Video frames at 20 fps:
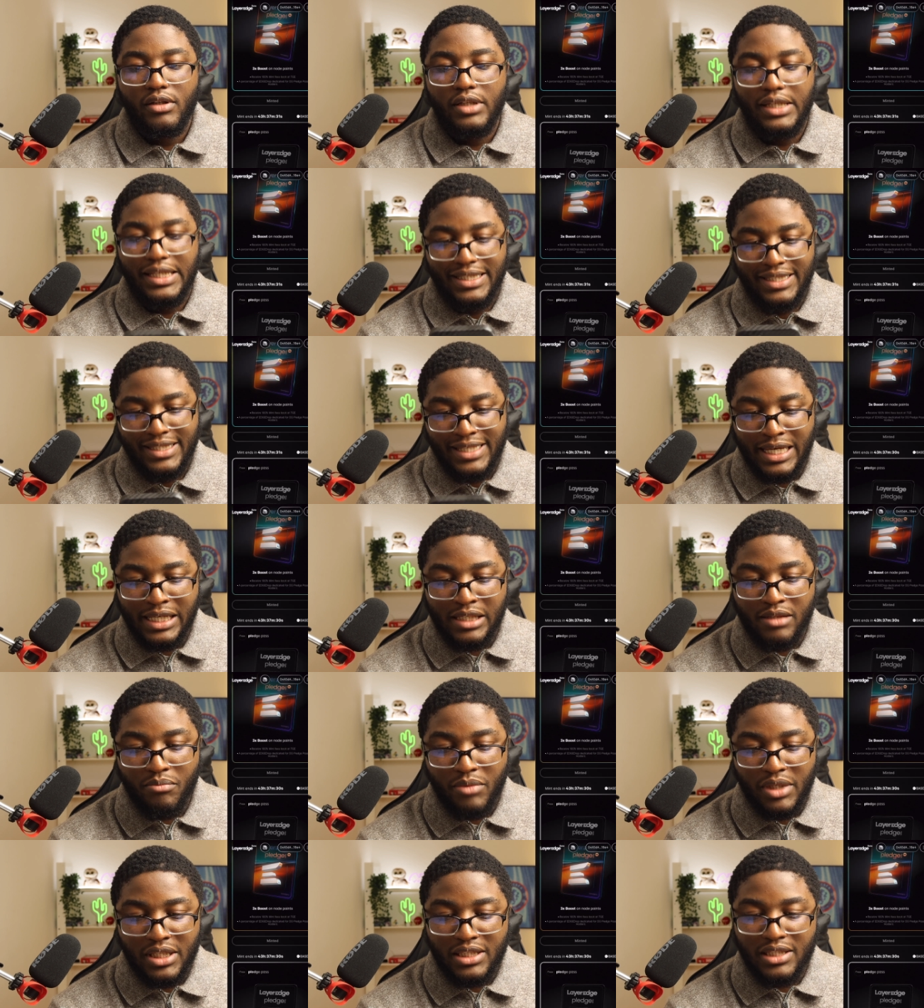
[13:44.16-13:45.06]
It says
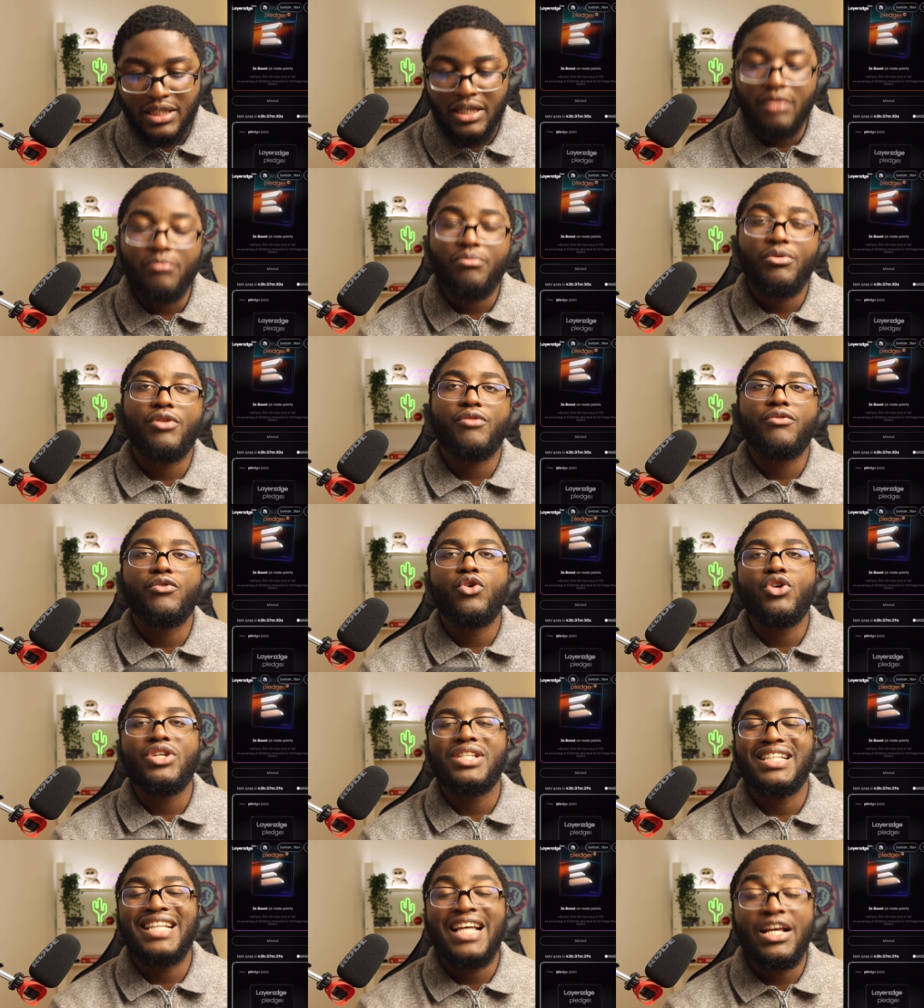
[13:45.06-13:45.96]
minted, but of
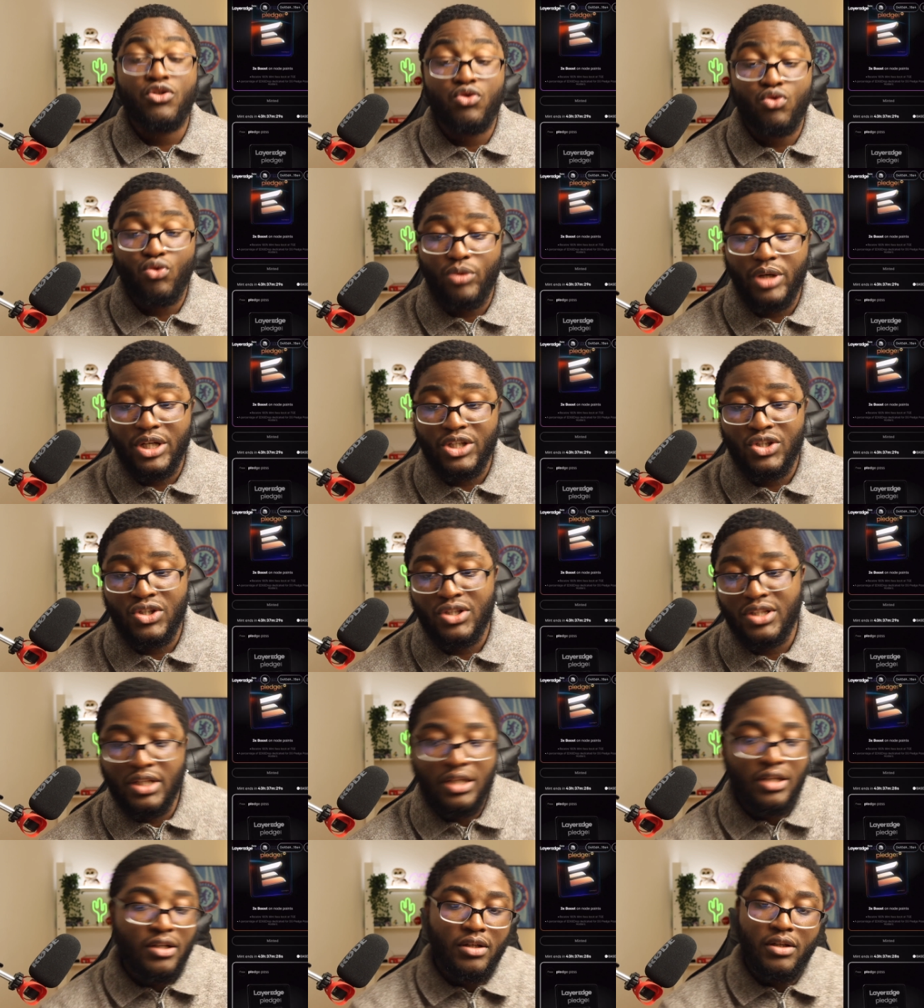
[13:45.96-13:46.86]
course it has to
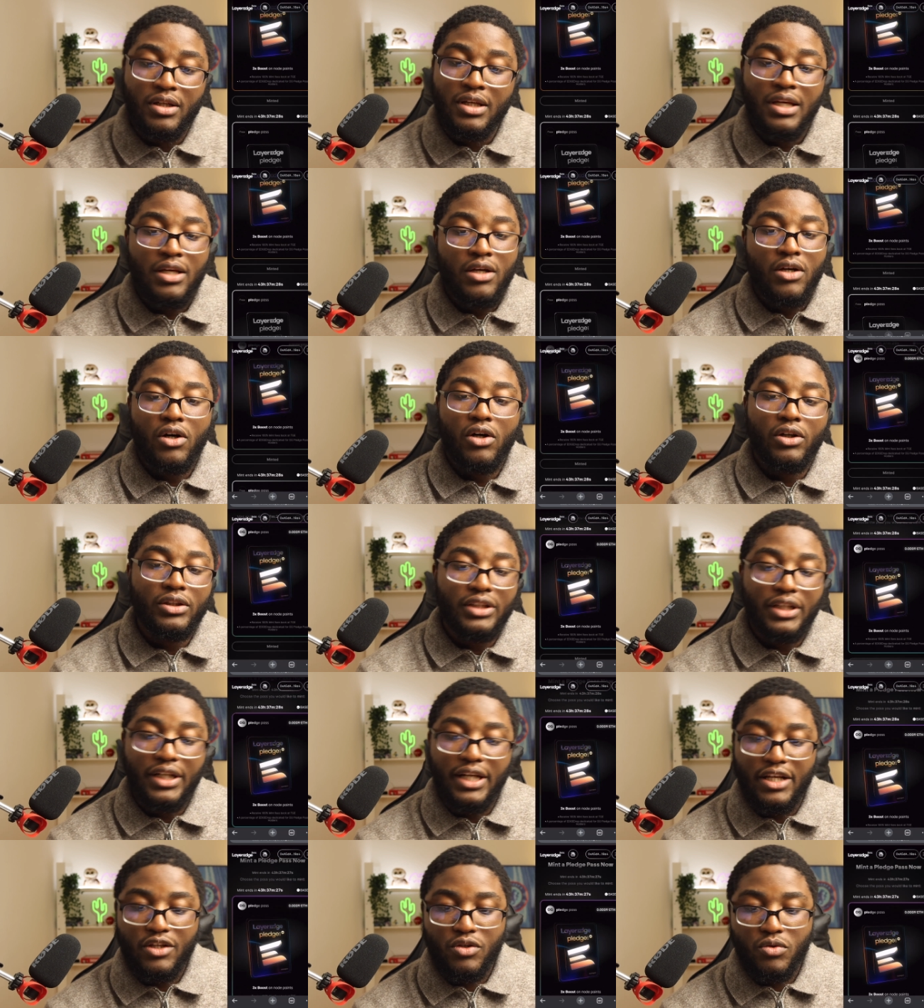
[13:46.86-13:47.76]
register on the
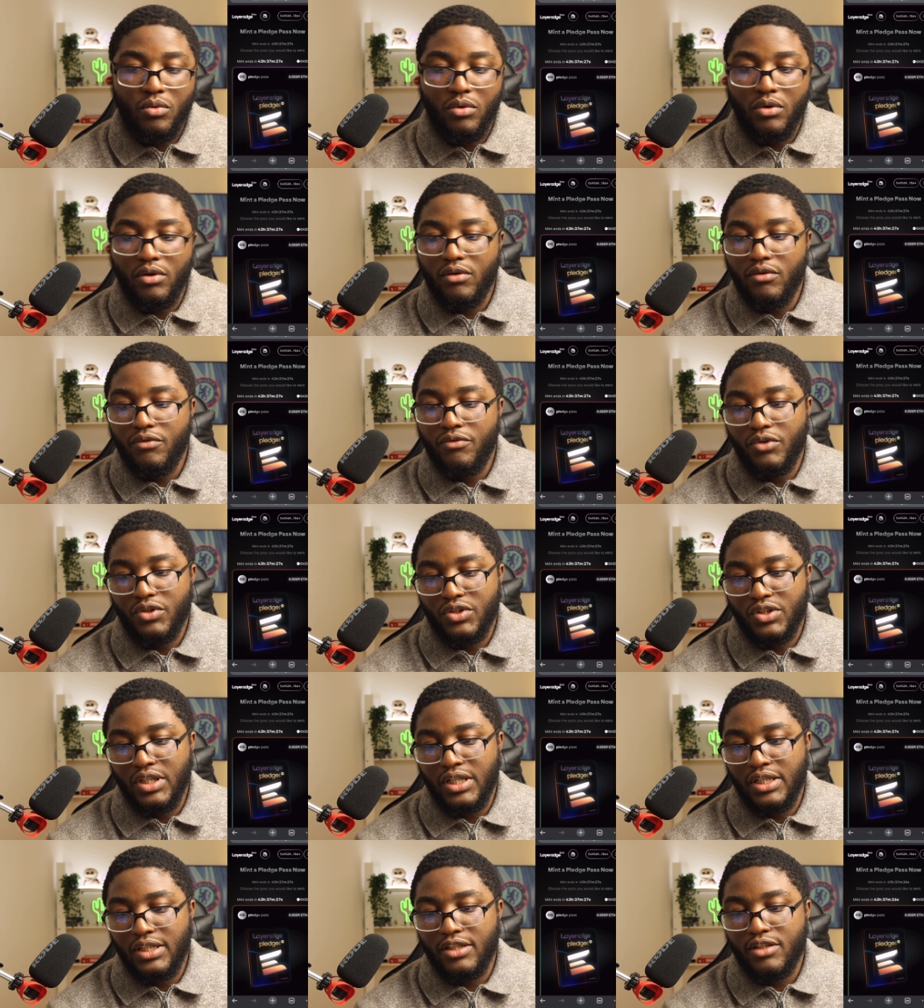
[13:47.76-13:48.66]
network for
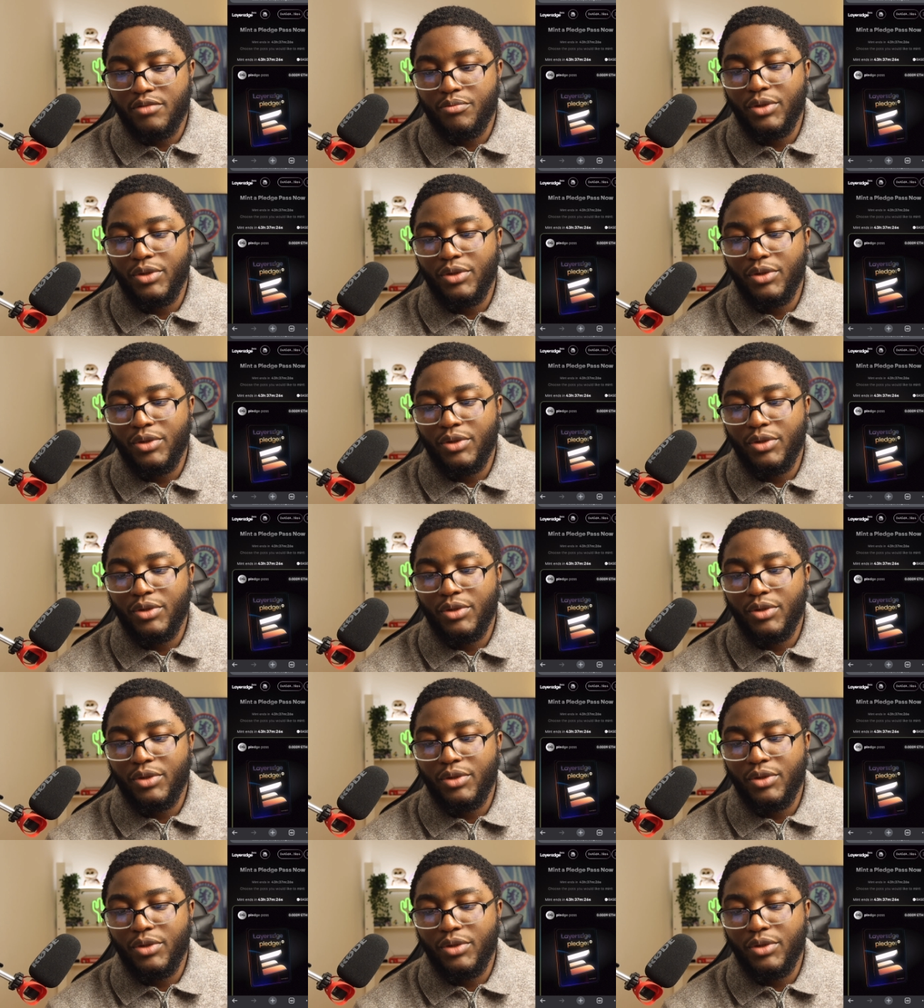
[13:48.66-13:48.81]
starters.